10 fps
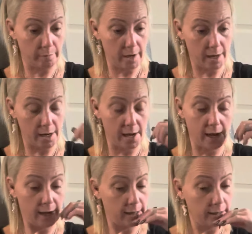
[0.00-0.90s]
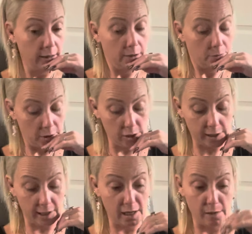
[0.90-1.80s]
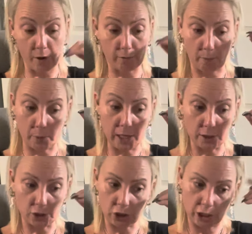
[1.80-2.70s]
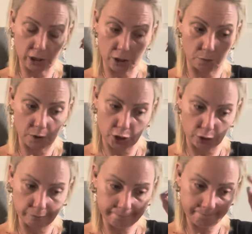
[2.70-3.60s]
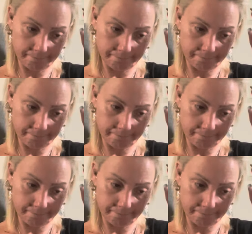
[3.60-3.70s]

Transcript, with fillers: But uh, we're just going to keep on repeating this shit until we do.